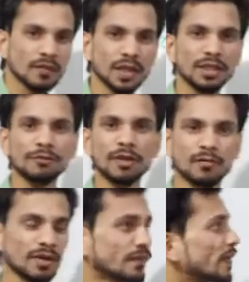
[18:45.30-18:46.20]
in the frame
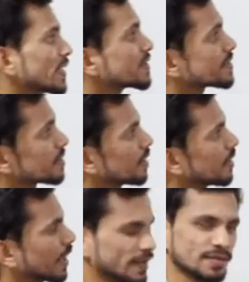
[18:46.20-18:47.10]
reference
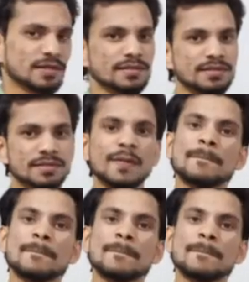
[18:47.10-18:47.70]
S dash,